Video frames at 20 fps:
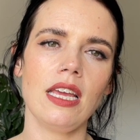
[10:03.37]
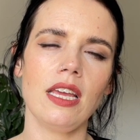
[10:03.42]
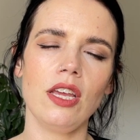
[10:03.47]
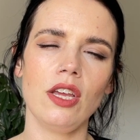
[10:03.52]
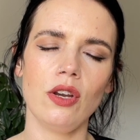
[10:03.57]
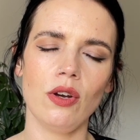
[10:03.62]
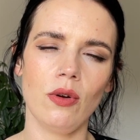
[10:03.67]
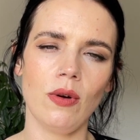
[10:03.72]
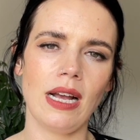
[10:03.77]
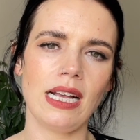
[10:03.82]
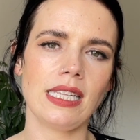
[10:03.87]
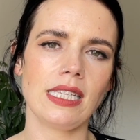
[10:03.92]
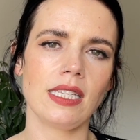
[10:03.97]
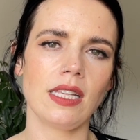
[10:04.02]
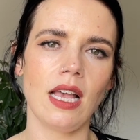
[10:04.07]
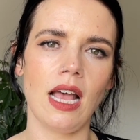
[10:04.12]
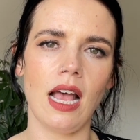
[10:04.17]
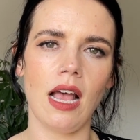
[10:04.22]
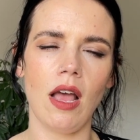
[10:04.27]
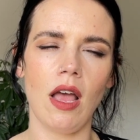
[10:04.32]
you know, as
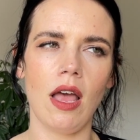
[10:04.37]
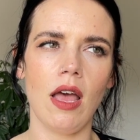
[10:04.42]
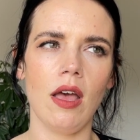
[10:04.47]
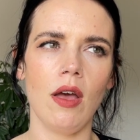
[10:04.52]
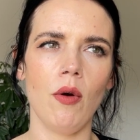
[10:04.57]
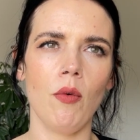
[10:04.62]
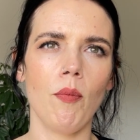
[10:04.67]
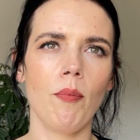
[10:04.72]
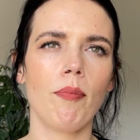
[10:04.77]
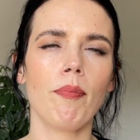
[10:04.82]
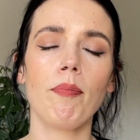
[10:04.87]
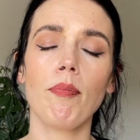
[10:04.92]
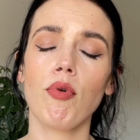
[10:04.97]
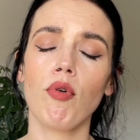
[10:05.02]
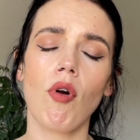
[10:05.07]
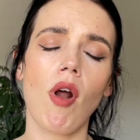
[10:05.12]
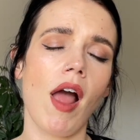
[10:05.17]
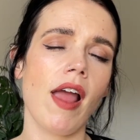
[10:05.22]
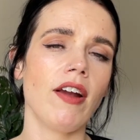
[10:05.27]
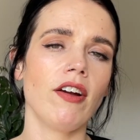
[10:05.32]
uh,
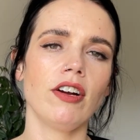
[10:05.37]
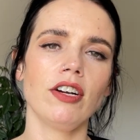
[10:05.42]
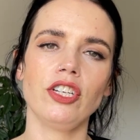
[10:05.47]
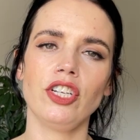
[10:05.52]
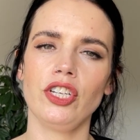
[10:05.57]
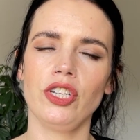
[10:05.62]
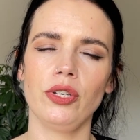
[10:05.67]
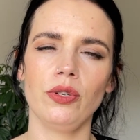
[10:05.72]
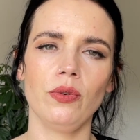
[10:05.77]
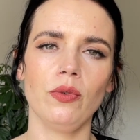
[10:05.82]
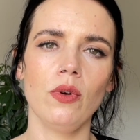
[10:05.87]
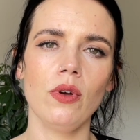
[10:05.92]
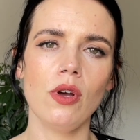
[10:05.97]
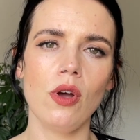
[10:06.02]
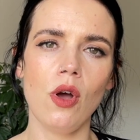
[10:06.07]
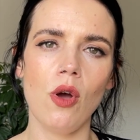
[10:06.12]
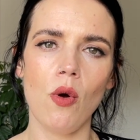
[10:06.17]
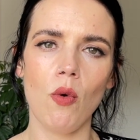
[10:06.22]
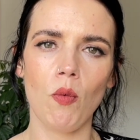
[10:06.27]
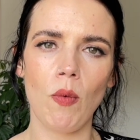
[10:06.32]
prior to
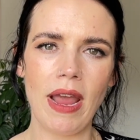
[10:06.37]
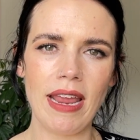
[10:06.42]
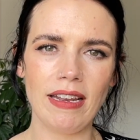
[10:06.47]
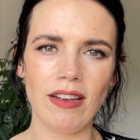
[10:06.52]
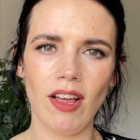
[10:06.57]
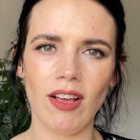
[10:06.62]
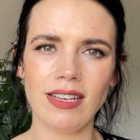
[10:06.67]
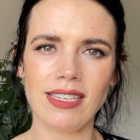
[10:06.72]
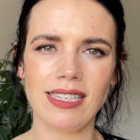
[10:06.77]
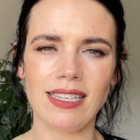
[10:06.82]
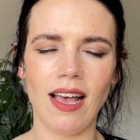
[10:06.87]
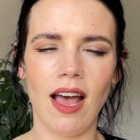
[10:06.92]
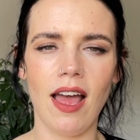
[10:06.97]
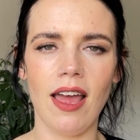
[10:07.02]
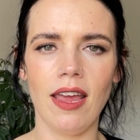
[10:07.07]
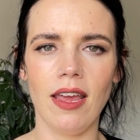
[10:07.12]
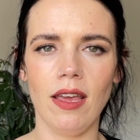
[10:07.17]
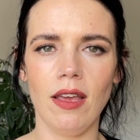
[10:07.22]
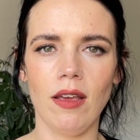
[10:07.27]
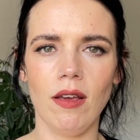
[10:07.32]
weight loss,
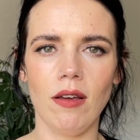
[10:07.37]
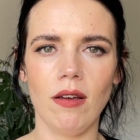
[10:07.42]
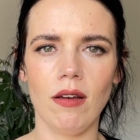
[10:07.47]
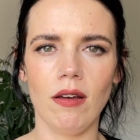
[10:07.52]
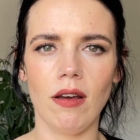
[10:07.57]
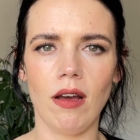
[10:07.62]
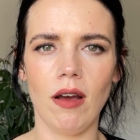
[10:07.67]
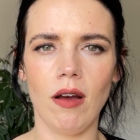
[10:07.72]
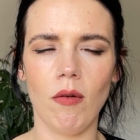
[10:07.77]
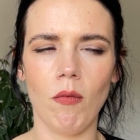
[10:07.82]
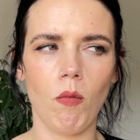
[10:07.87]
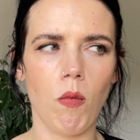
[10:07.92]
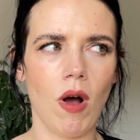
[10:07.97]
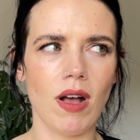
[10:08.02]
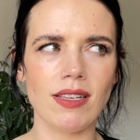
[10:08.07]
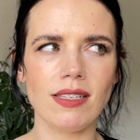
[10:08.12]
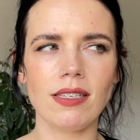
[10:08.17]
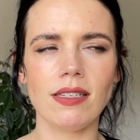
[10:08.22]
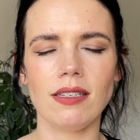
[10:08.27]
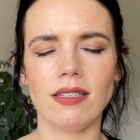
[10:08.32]
I
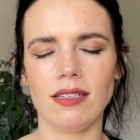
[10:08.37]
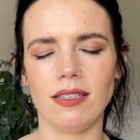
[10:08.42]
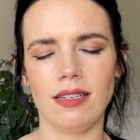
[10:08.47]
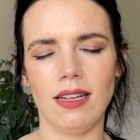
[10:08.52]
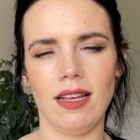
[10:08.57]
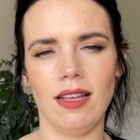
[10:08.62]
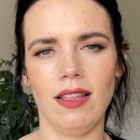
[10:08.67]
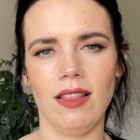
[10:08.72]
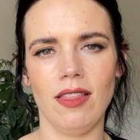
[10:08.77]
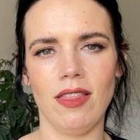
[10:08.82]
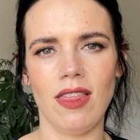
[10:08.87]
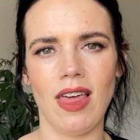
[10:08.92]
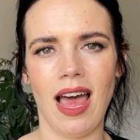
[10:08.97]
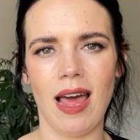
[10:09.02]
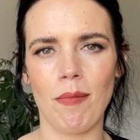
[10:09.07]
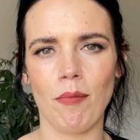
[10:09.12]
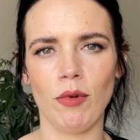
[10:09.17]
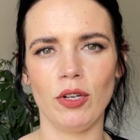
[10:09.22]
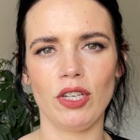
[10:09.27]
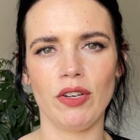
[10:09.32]
wasn't
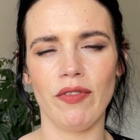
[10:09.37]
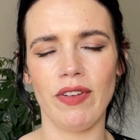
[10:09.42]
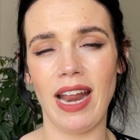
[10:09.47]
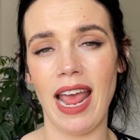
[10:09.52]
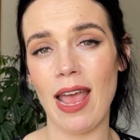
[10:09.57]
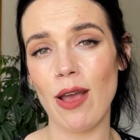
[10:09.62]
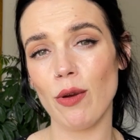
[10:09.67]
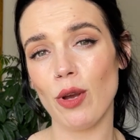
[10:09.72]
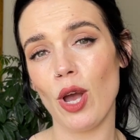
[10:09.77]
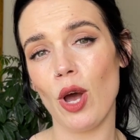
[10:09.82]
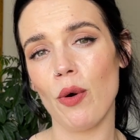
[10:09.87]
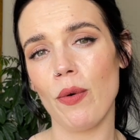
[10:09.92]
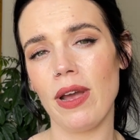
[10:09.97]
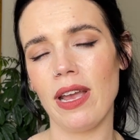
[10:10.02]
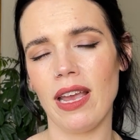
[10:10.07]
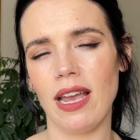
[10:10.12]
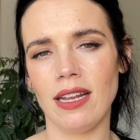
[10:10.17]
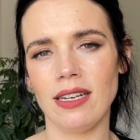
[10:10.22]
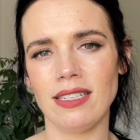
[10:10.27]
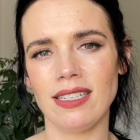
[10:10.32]
that much of an
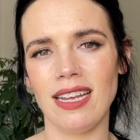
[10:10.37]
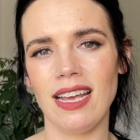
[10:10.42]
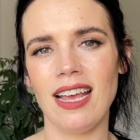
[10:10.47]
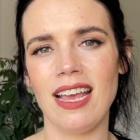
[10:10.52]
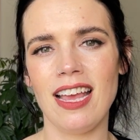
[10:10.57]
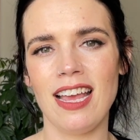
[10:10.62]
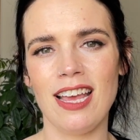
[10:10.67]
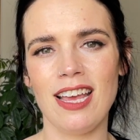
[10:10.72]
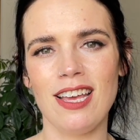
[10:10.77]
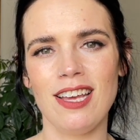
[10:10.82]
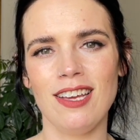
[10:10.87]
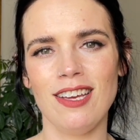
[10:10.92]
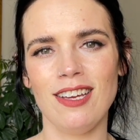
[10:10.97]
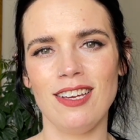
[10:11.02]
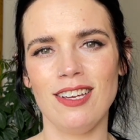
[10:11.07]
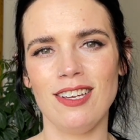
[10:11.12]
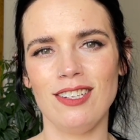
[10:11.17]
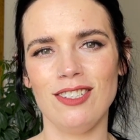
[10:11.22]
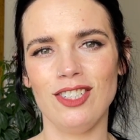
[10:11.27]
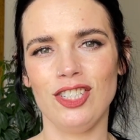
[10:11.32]
outgoing and
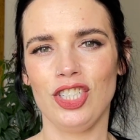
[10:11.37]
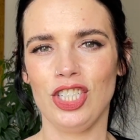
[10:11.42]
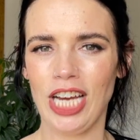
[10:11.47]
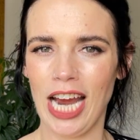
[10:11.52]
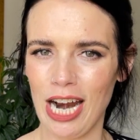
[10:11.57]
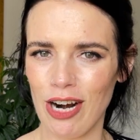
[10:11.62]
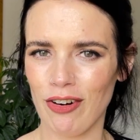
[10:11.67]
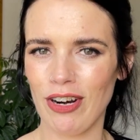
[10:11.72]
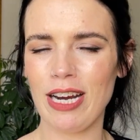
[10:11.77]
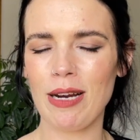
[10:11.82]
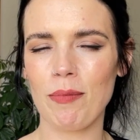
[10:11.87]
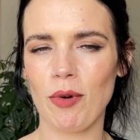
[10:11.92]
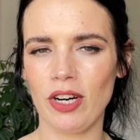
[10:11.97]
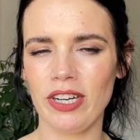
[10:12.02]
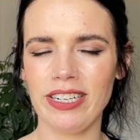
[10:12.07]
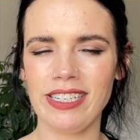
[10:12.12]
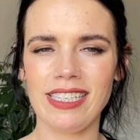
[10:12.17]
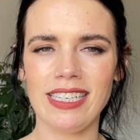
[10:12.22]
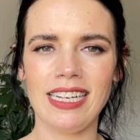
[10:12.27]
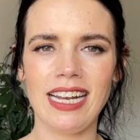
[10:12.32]
sharing
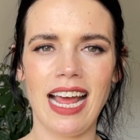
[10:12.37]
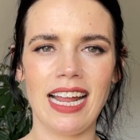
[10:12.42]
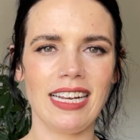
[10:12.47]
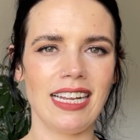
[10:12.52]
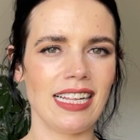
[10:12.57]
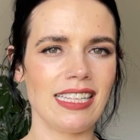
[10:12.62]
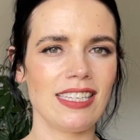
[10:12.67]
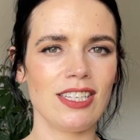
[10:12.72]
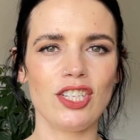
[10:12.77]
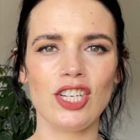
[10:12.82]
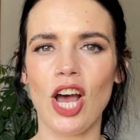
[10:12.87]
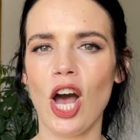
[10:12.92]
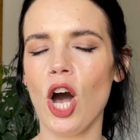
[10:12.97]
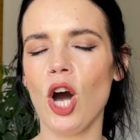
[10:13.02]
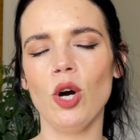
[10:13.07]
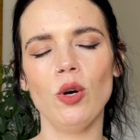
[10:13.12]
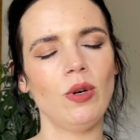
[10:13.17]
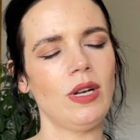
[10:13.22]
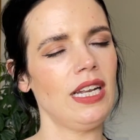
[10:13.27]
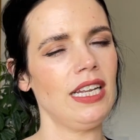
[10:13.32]
person, and that's
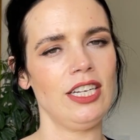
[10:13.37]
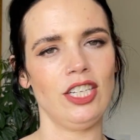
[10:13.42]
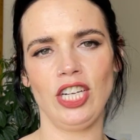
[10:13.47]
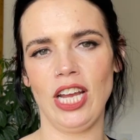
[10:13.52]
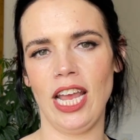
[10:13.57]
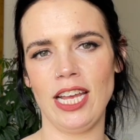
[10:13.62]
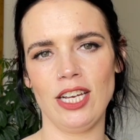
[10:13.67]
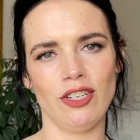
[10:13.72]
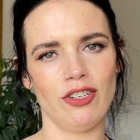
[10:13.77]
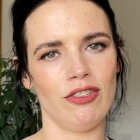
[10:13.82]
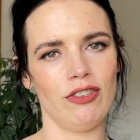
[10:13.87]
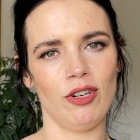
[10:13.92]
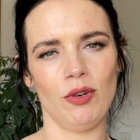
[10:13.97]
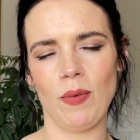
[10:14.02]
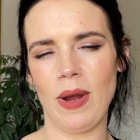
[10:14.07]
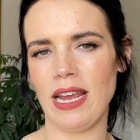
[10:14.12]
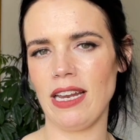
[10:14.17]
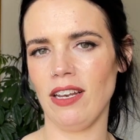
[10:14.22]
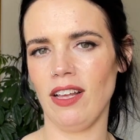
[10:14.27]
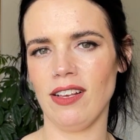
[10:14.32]
totally changed through
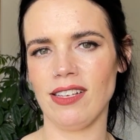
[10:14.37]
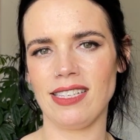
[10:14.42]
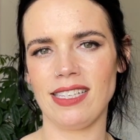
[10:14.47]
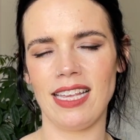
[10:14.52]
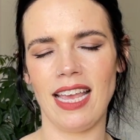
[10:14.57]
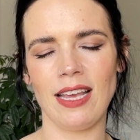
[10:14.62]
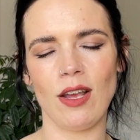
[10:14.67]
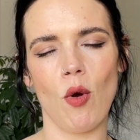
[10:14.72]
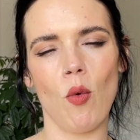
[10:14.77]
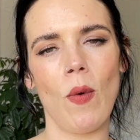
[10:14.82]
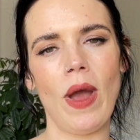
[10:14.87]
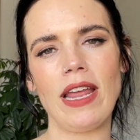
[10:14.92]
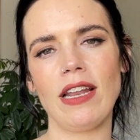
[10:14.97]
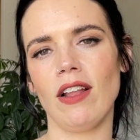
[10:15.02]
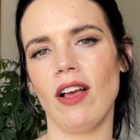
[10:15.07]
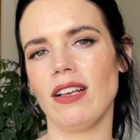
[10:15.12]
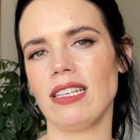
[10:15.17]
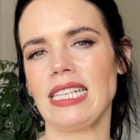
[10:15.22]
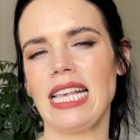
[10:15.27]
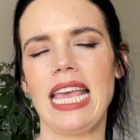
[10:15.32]
weight loss. Like, weight
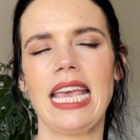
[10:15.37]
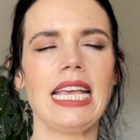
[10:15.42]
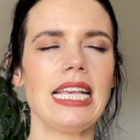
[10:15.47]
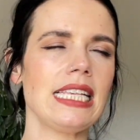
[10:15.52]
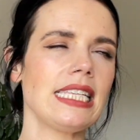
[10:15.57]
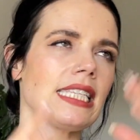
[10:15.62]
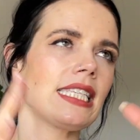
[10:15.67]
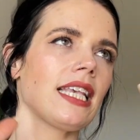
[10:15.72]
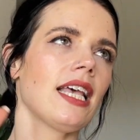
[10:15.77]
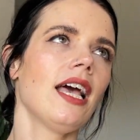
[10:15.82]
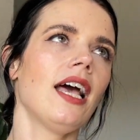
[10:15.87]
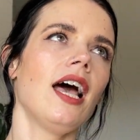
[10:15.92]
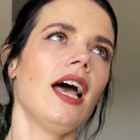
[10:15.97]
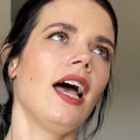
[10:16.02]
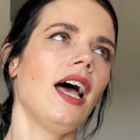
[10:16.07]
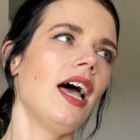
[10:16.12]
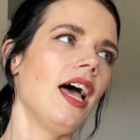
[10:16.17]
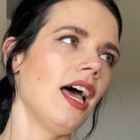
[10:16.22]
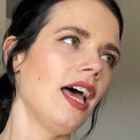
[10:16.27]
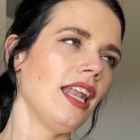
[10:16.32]
loss is
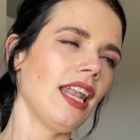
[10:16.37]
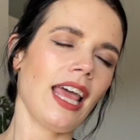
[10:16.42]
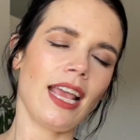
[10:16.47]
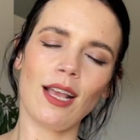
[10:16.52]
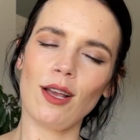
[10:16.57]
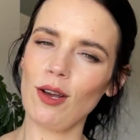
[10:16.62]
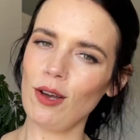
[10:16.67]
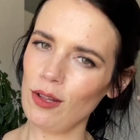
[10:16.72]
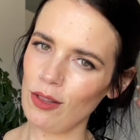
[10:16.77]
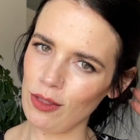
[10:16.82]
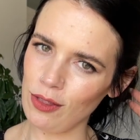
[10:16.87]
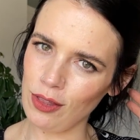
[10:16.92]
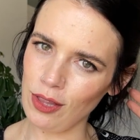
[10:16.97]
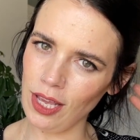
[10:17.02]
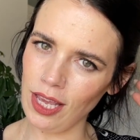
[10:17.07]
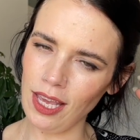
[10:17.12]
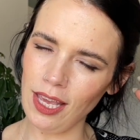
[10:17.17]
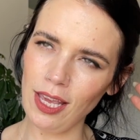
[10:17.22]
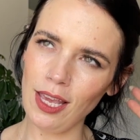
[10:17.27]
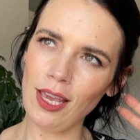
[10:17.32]
like
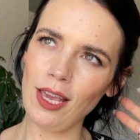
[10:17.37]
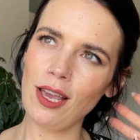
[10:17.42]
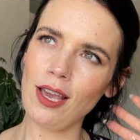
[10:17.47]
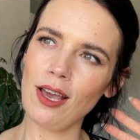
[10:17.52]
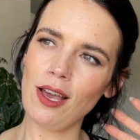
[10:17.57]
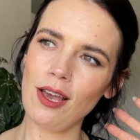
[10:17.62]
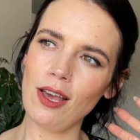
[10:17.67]
the